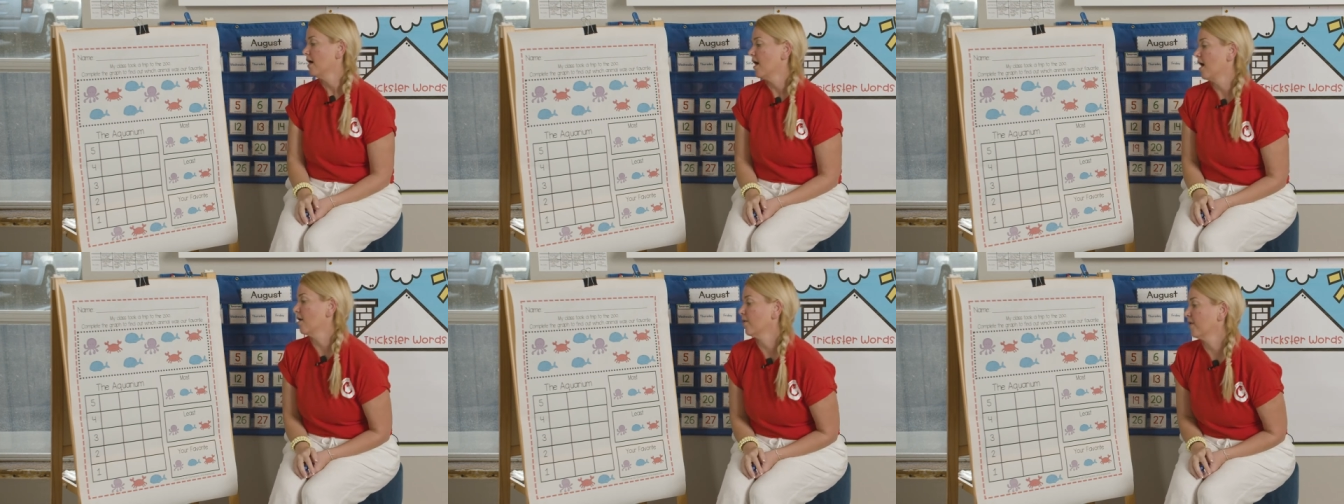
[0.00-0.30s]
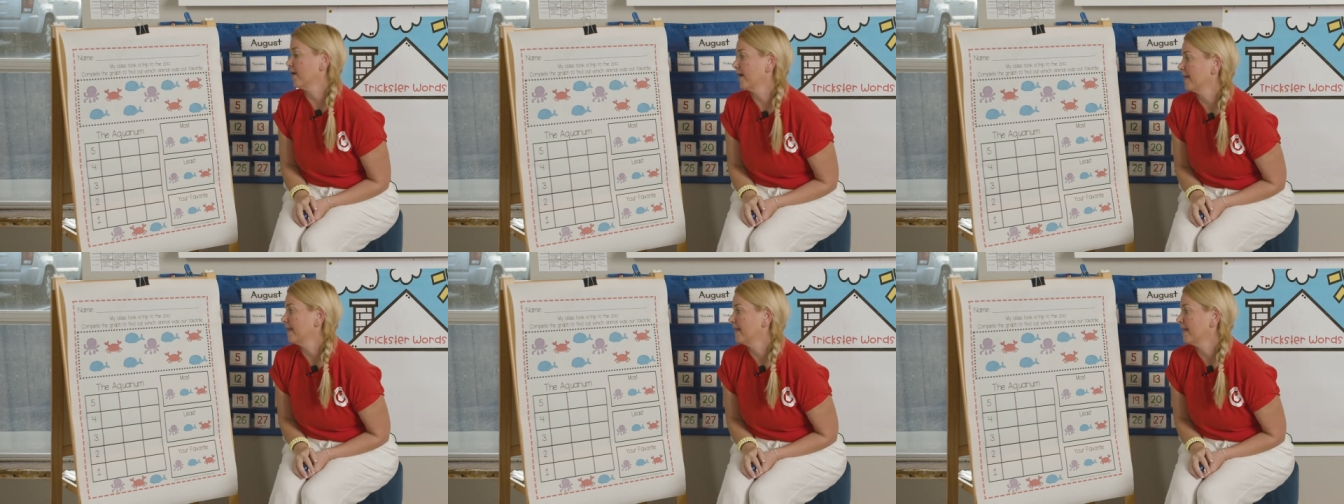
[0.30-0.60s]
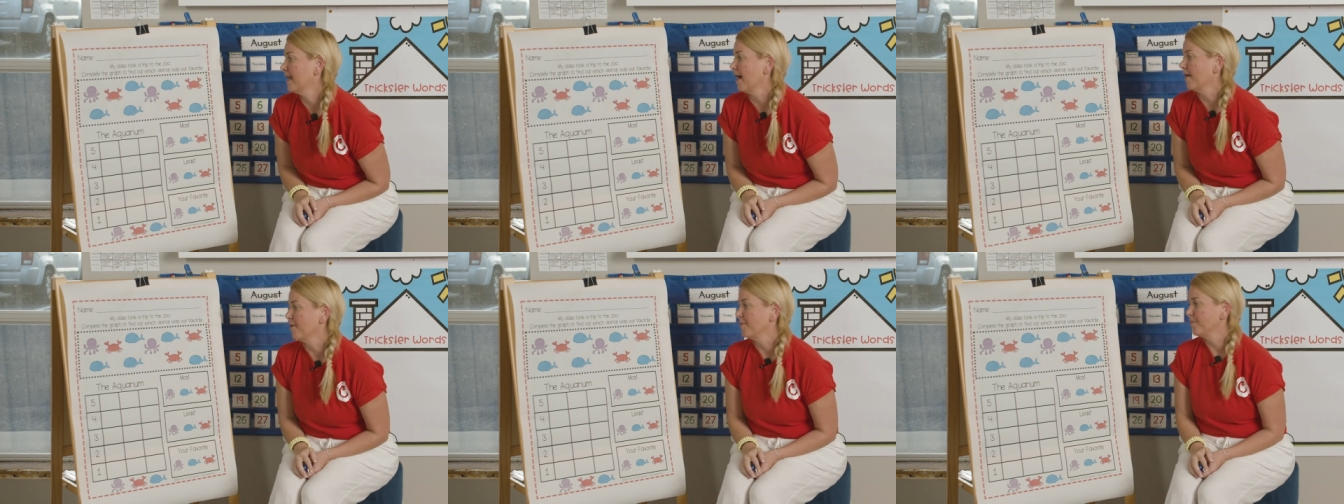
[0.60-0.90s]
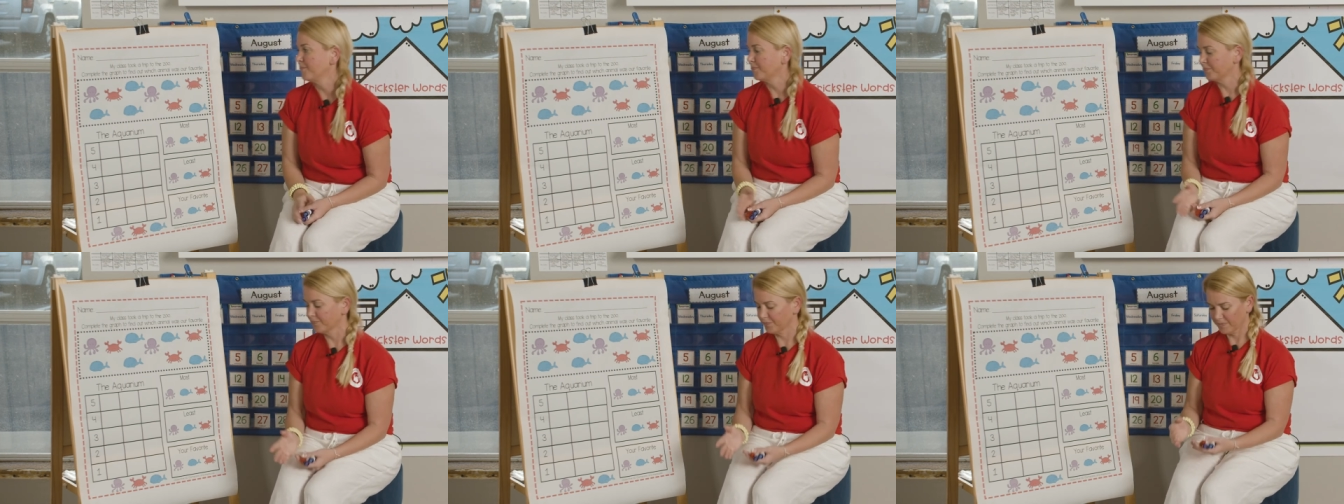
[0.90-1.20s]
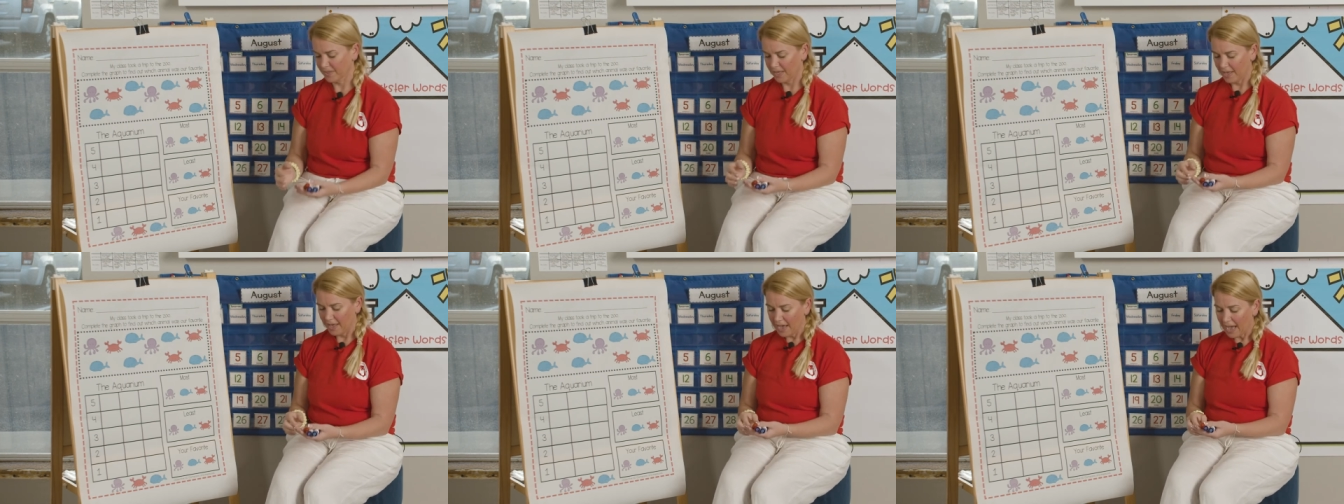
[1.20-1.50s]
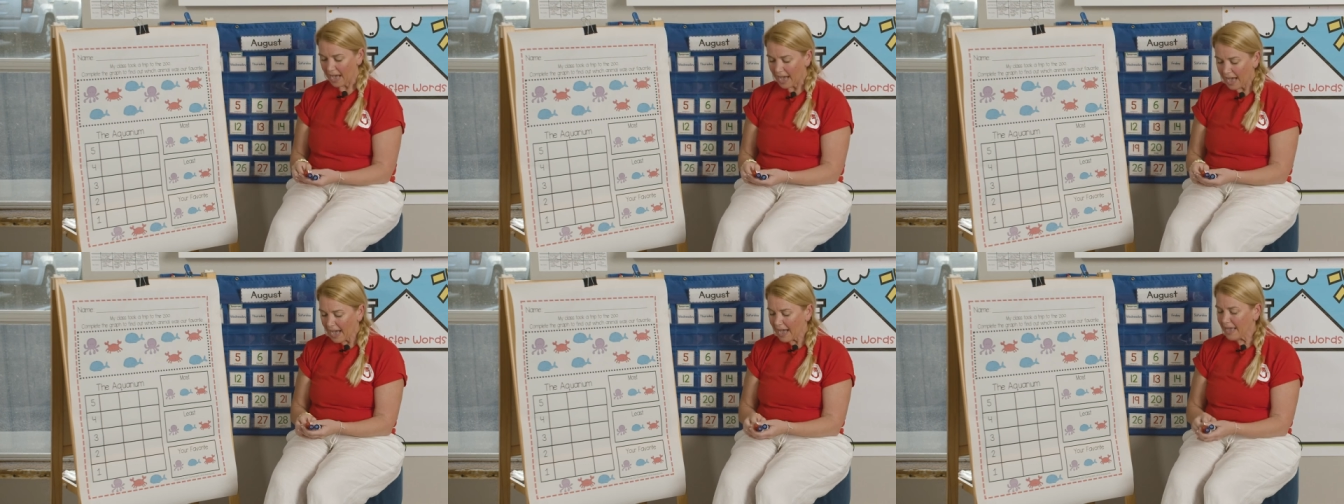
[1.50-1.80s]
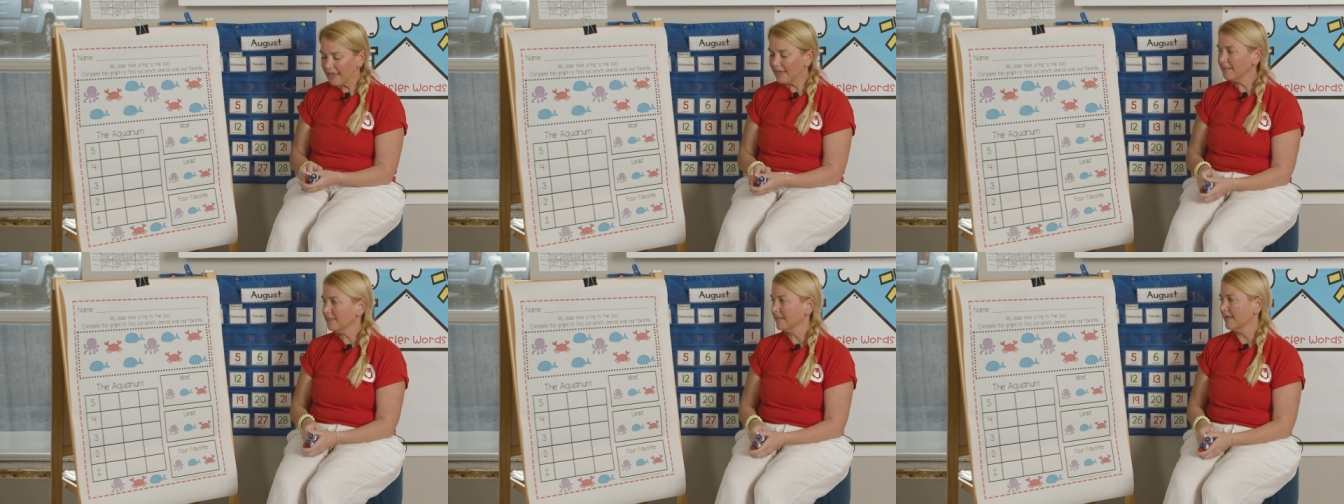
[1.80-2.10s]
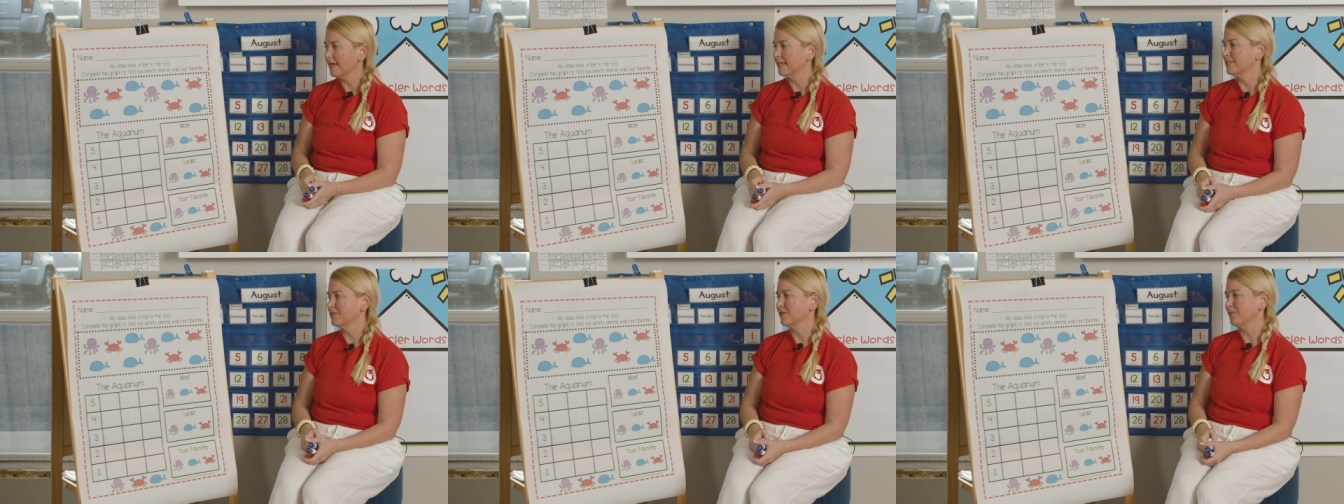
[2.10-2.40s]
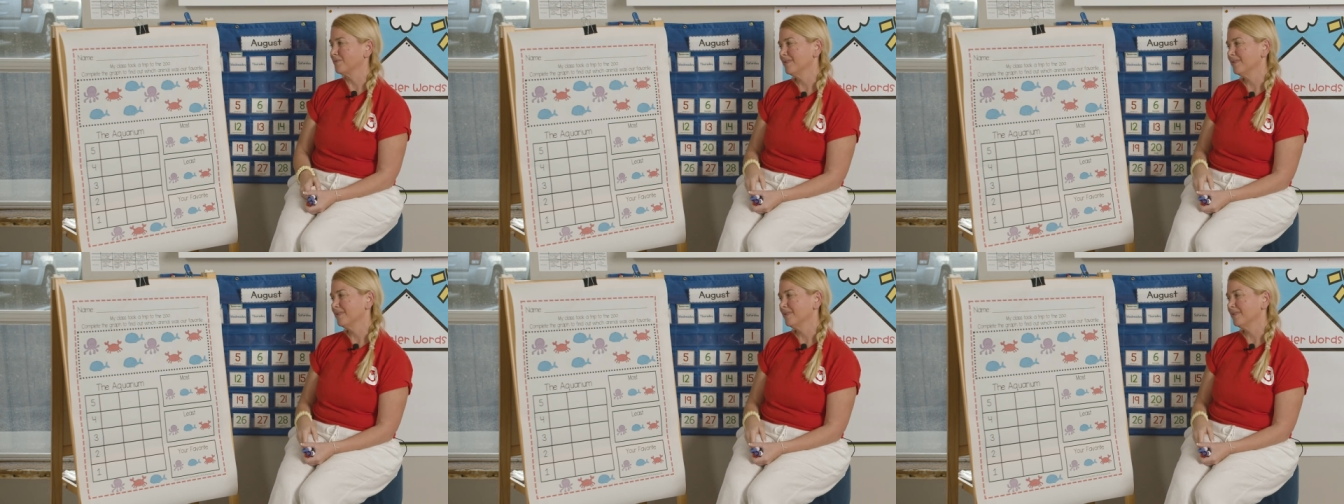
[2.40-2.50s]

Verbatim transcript: All right, now, I like to,